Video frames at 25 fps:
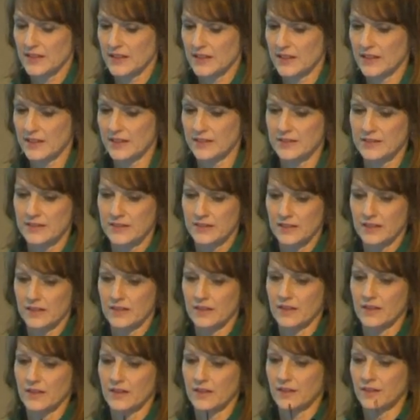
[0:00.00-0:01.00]
is
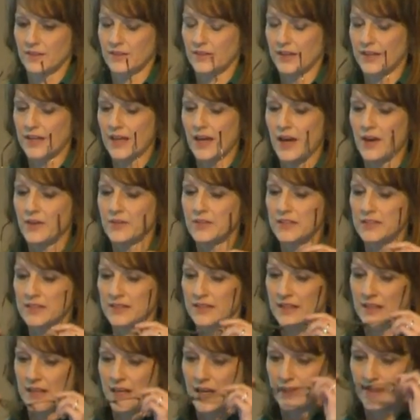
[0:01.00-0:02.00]
the
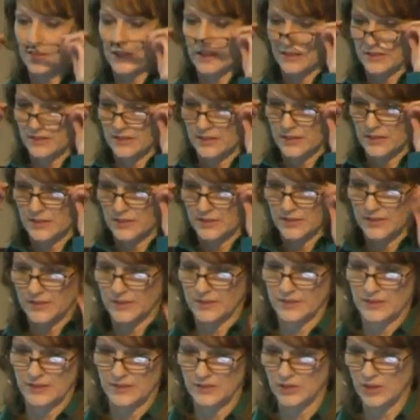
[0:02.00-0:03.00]
counties that had the,
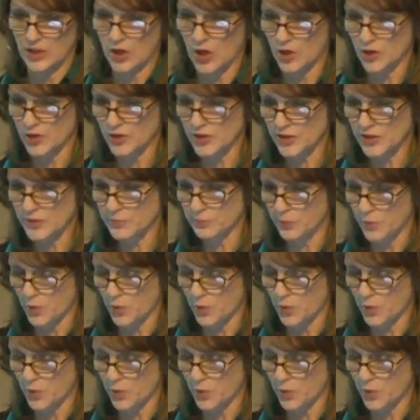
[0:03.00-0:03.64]
the largest